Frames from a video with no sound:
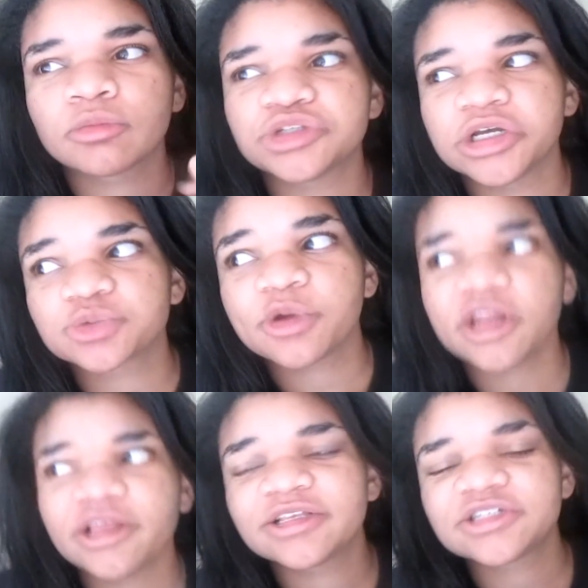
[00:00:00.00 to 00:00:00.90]
when she gets ready
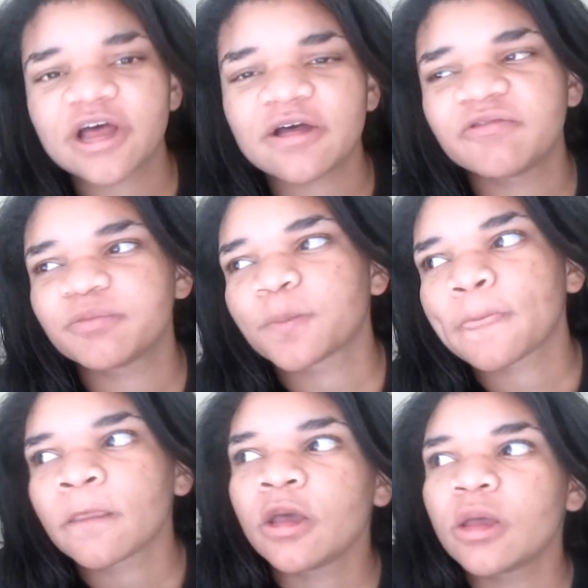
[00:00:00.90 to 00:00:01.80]
and stuff.
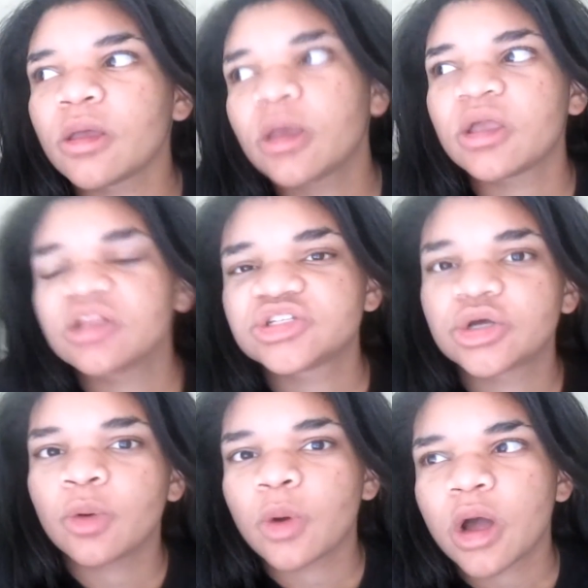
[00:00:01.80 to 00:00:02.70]
And
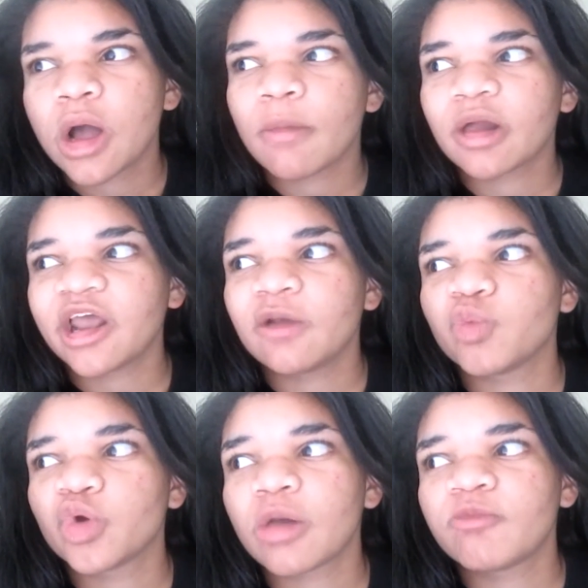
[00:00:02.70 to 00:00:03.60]
so, um, I kind of
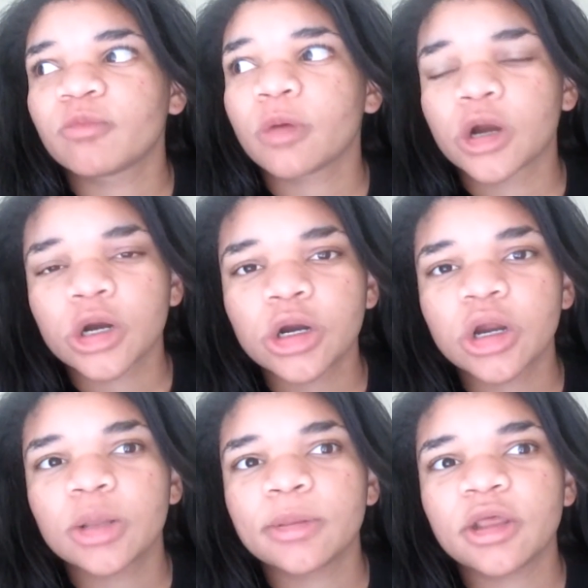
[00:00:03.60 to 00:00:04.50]
woke up from her,
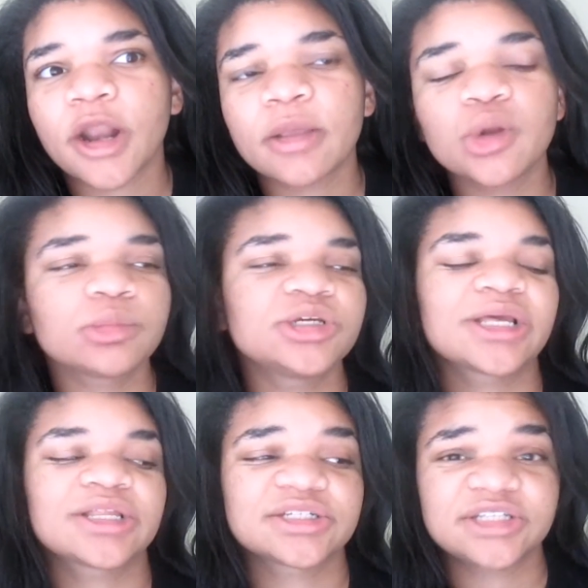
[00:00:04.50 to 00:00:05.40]
and then I normally
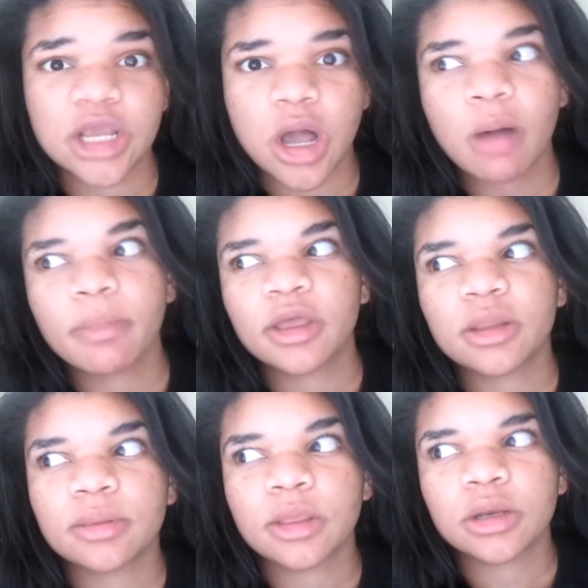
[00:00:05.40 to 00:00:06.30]
like to stay up,
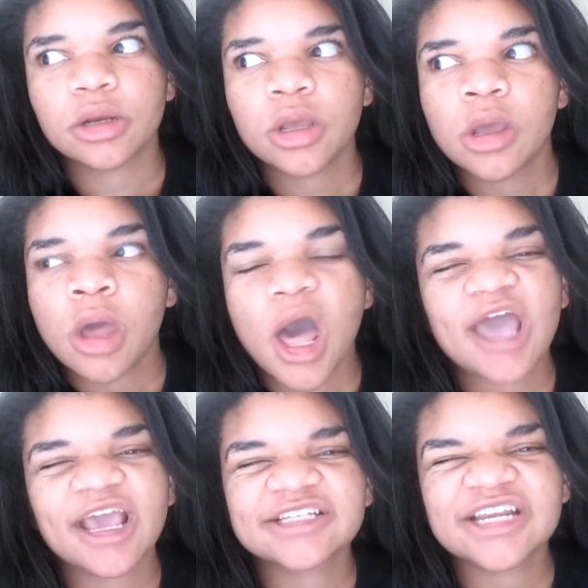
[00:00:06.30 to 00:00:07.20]
and then I
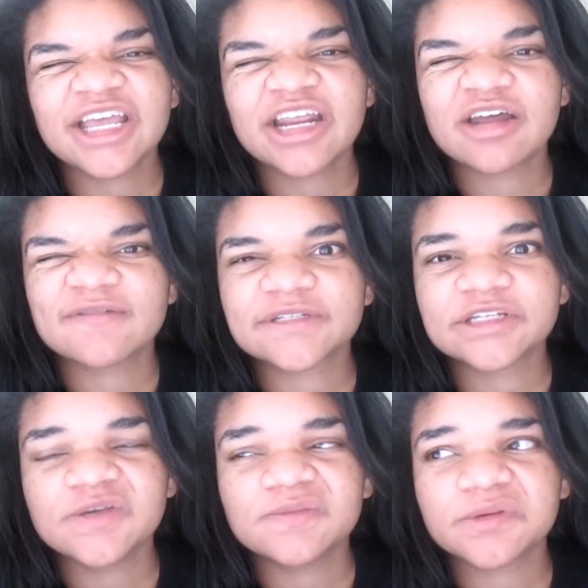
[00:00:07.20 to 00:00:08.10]
guess I didn't get enough
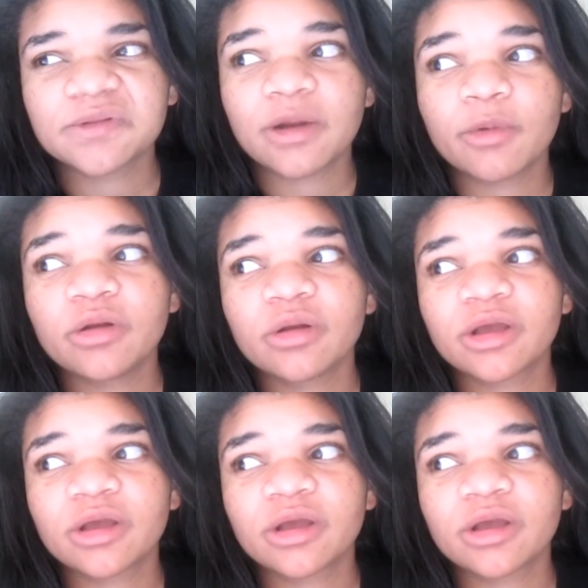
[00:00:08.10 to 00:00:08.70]
sleep, so then I went